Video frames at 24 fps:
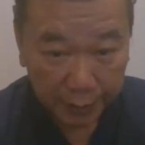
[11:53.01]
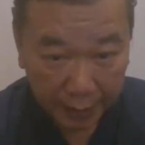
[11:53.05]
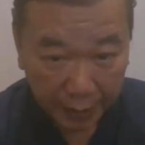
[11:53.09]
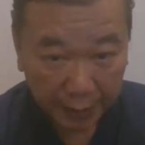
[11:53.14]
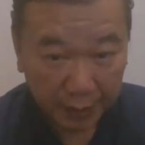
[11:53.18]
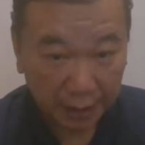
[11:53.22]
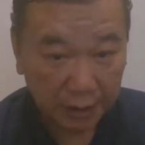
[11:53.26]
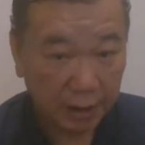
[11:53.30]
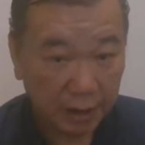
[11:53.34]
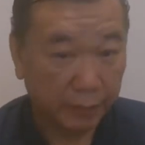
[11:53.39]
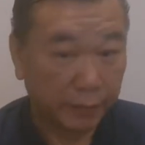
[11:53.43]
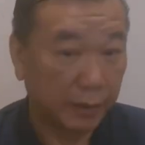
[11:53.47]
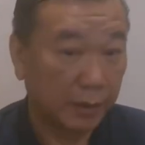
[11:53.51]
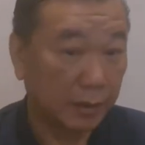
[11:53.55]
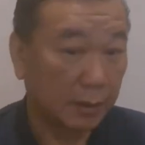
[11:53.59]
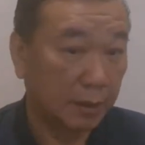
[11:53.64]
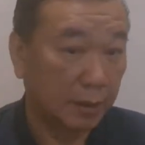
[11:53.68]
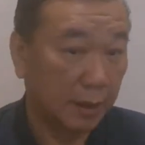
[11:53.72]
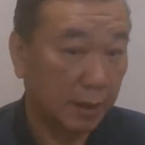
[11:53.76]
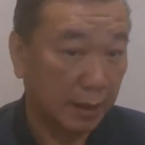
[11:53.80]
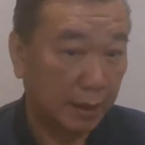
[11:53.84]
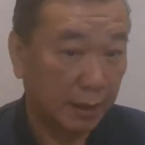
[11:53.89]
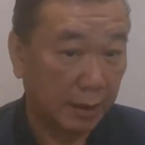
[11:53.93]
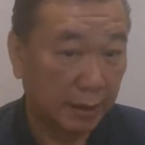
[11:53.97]

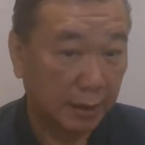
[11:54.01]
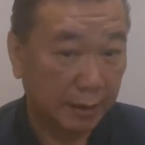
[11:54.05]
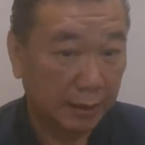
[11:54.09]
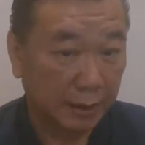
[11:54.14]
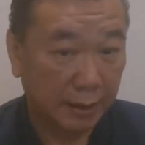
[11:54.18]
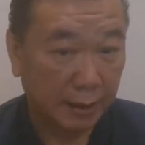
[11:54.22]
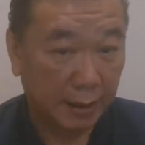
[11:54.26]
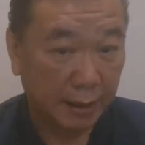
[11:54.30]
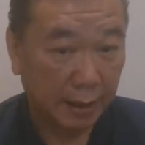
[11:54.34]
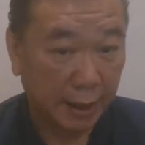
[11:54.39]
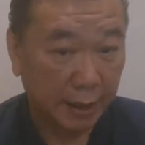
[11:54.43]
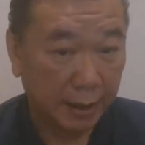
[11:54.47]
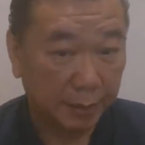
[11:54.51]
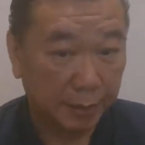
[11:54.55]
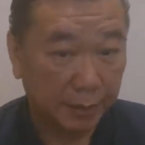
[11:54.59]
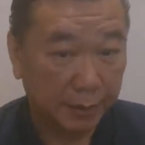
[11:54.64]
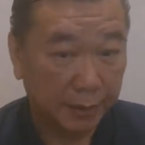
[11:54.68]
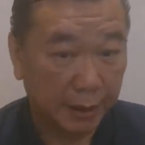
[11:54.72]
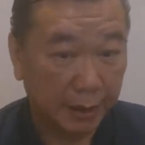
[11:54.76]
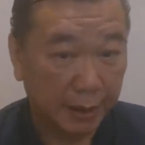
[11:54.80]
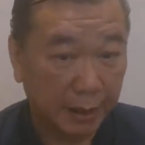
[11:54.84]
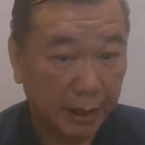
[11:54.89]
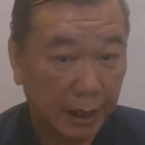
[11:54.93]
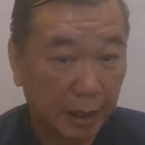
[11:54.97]

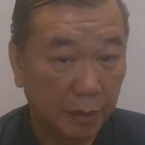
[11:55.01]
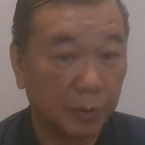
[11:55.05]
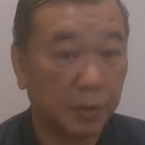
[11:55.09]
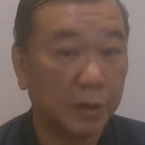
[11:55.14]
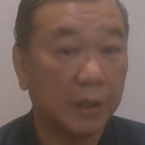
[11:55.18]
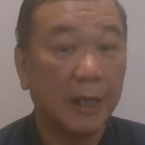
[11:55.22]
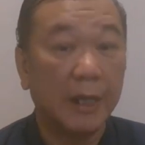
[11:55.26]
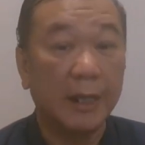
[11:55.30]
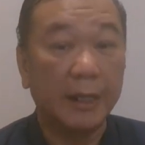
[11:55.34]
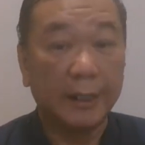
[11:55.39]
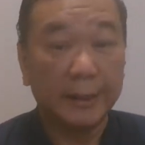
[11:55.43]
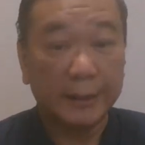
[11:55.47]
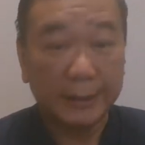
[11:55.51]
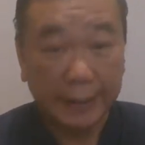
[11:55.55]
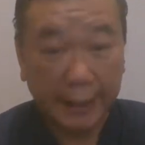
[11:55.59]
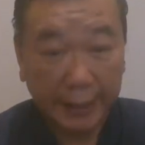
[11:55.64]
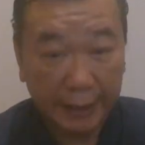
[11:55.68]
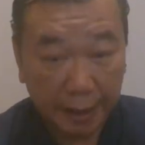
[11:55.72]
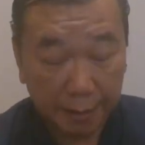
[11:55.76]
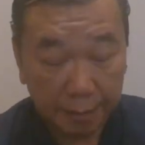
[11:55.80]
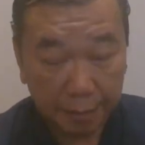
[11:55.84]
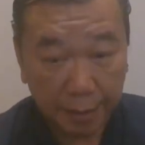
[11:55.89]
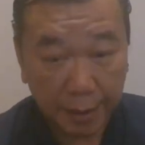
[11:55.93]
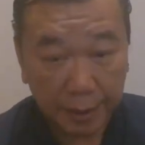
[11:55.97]
100% recover. The
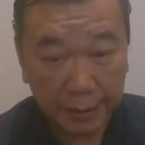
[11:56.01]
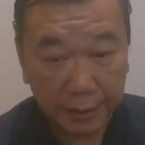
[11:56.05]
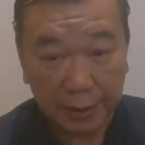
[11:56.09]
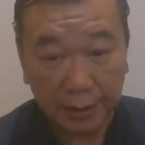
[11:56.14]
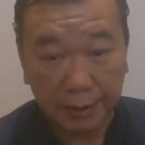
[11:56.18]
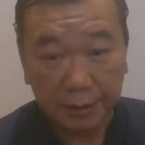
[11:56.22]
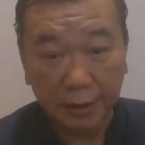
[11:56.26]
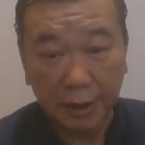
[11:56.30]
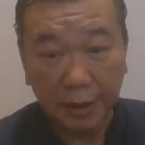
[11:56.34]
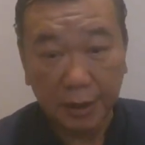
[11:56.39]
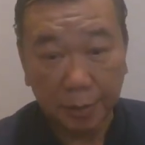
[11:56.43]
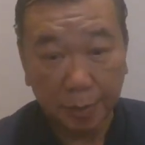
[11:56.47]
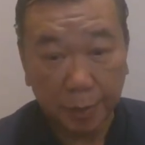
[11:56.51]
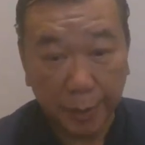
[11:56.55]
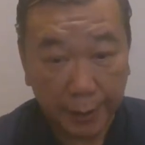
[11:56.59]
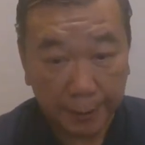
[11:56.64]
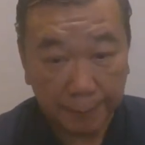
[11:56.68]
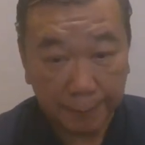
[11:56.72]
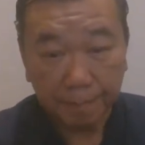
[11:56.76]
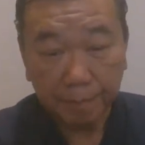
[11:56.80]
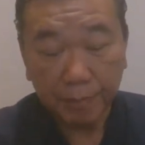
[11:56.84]
second batch, the third batch.